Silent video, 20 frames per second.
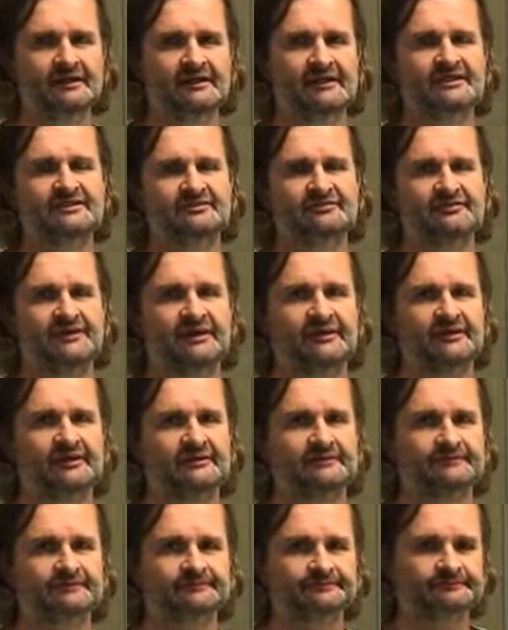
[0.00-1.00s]
is a failure.
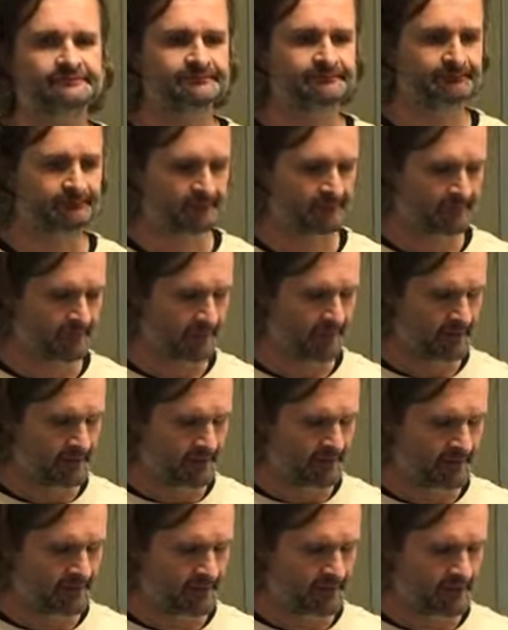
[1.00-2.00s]

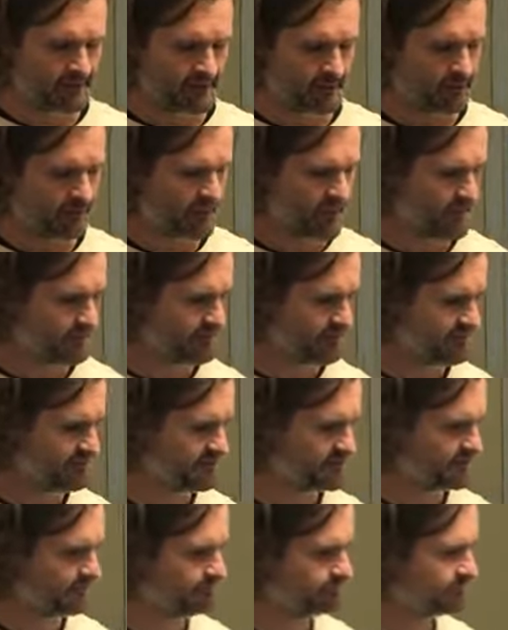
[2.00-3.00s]
Now what
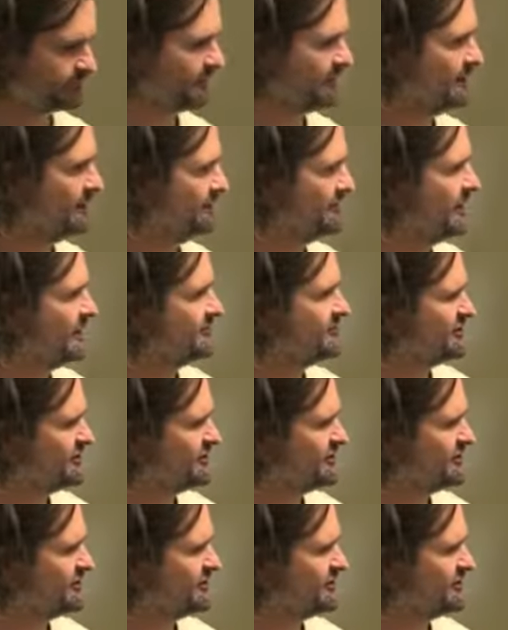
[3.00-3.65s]
happens? You have